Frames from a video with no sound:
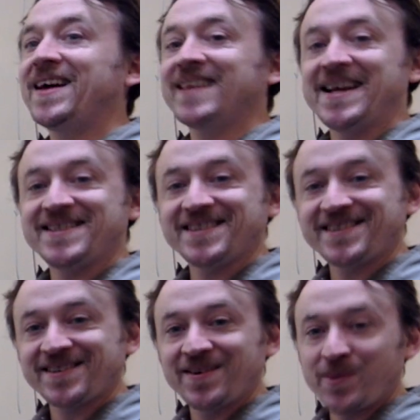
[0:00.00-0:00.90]

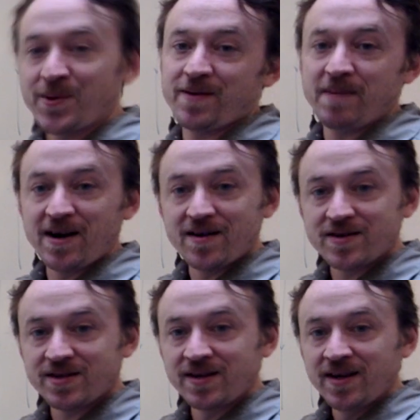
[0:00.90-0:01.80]
lenses or
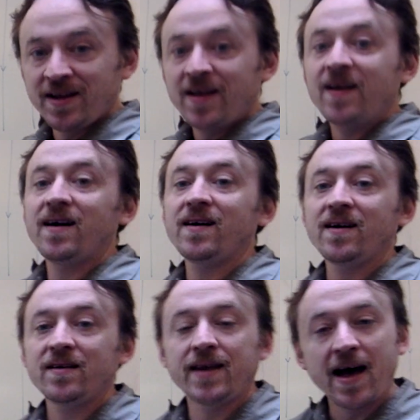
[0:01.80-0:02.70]
mirrors.
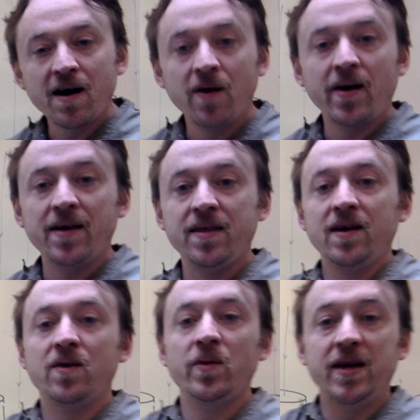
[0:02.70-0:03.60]
Now I
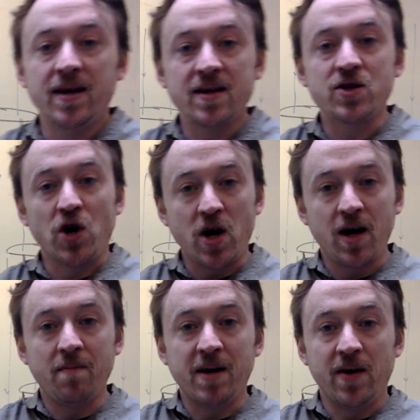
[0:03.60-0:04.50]
think we can
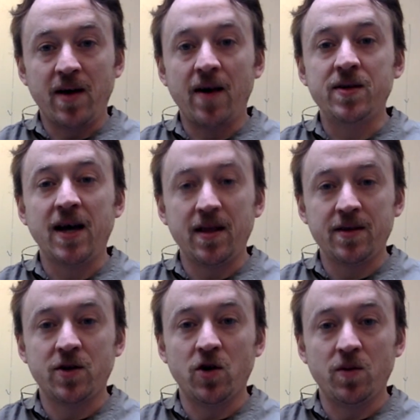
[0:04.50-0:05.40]
talk about how
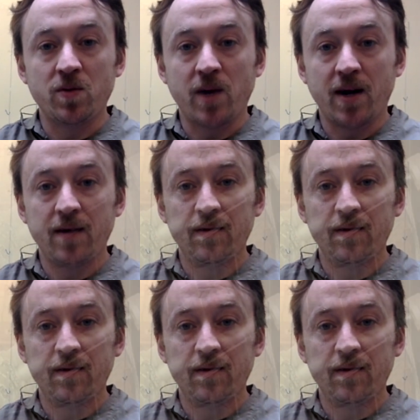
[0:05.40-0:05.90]
telescopes work.